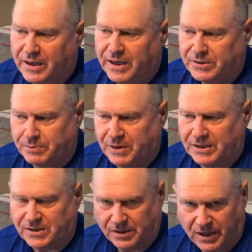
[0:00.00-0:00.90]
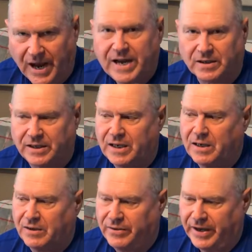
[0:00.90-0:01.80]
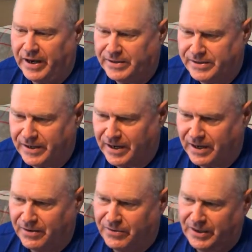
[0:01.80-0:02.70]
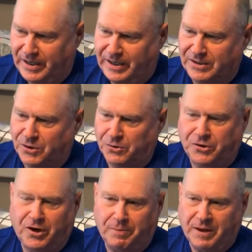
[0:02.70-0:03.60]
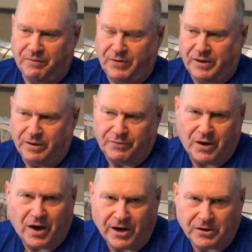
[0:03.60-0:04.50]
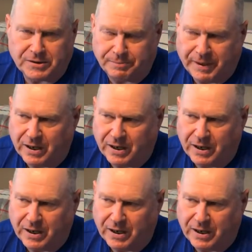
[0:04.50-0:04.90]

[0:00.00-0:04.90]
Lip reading: It's likely that the Social Security benefit of the higher